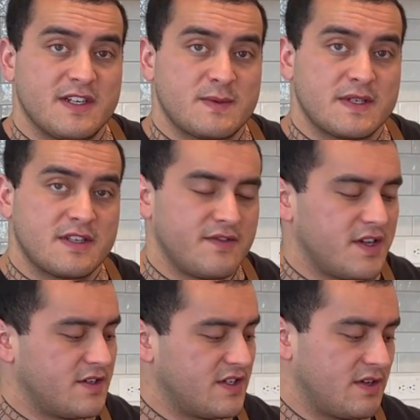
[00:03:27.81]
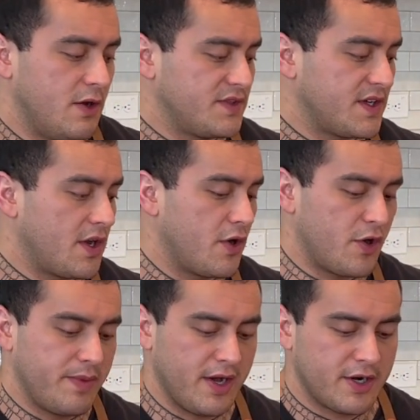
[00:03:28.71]
specific, just oats and cocoa
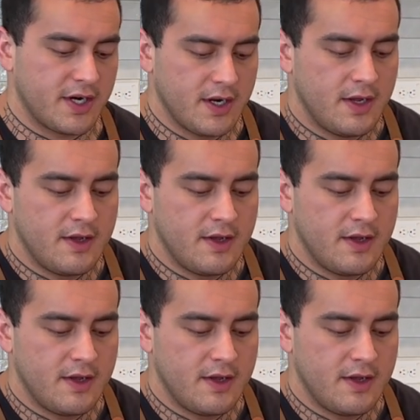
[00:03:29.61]
powder.